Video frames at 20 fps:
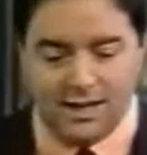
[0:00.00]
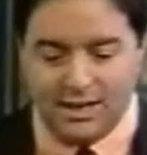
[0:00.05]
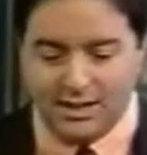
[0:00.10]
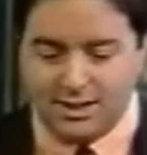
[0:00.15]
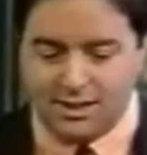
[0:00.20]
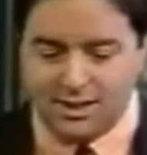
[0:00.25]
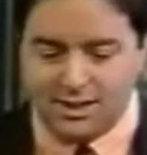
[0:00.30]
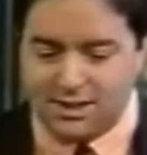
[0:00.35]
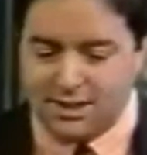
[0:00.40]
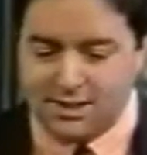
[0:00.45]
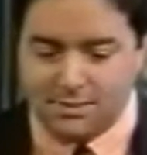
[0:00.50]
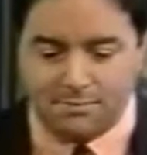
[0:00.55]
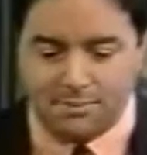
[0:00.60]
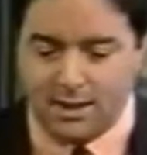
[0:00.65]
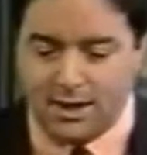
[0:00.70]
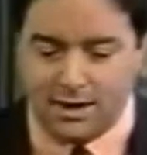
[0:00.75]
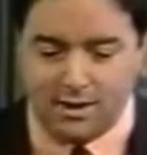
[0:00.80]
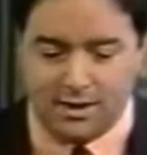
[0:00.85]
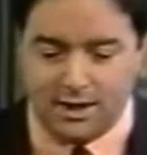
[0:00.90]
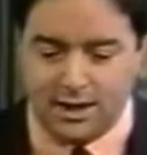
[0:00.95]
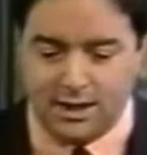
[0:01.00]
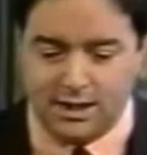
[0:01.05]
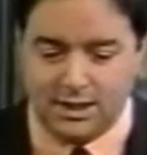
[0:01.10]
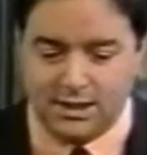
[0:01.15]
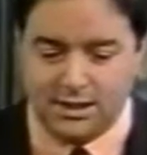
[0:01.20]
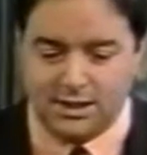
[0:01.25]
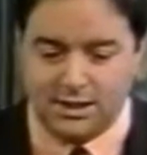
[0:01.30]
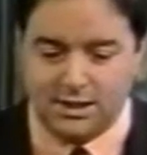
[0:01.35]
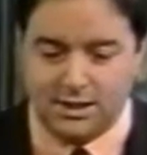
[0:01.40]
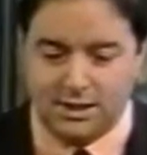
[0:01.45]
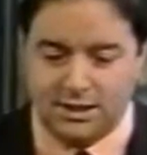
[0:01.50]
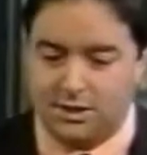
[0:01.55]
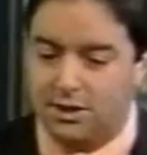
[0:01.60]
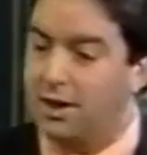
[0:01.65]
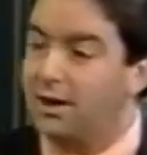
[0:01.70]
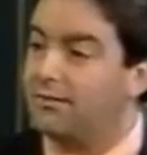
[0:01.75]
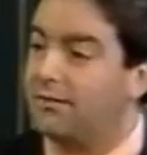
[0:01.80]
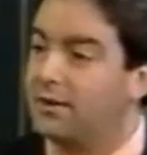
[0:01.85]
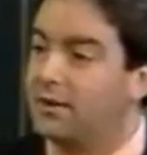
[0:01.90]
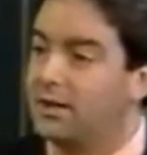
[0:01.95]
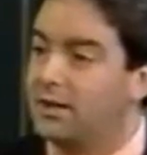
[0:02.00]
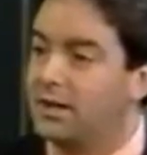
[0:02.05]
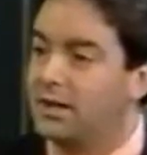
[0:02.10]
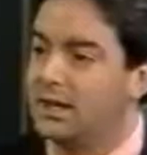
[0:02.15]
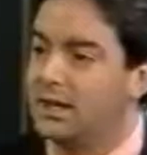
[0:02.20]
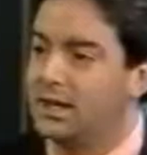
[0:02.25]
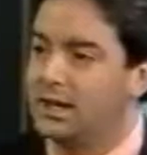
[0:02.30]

It just disappeared. It, it's, it's awful.